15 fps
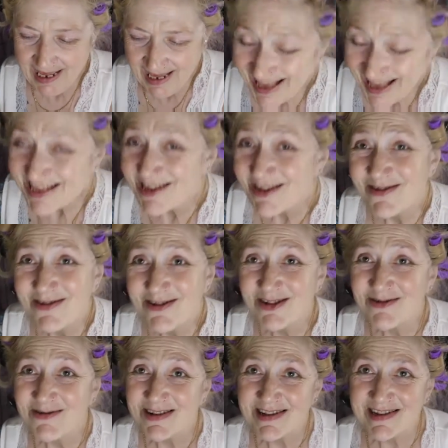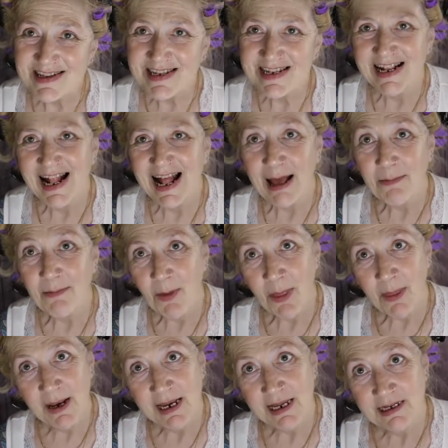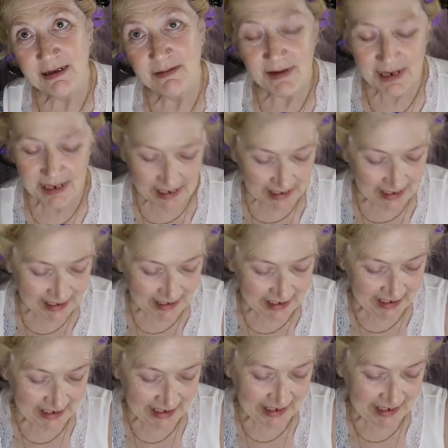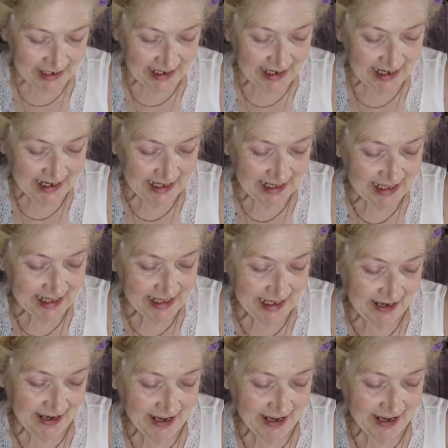as usual I'm on the last minute. It's